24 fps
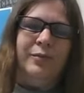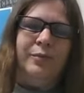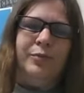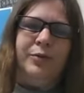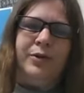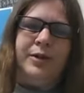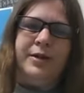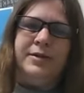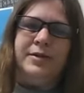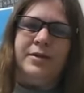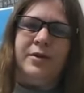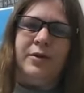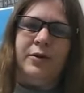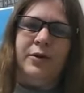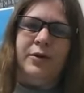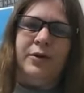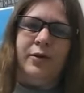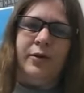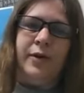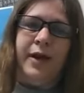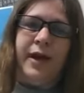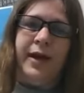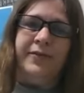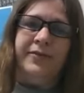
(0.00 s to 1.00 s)
Please know you
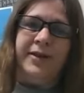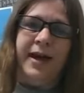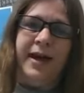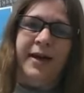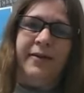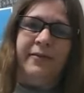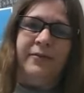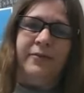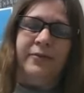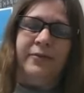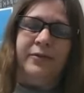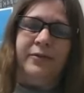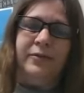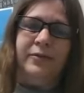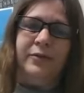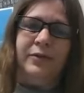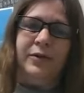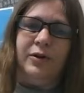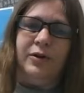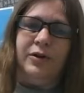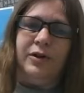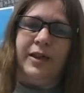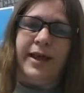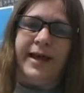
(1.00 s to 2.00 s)
don't have to have
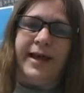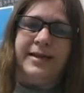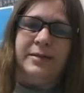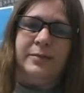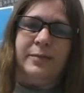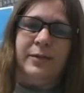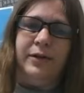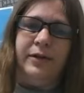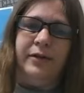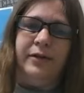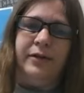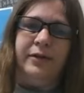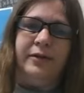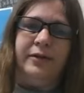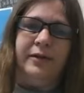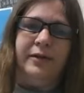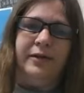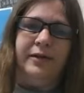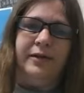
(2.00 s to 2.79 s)
your class built,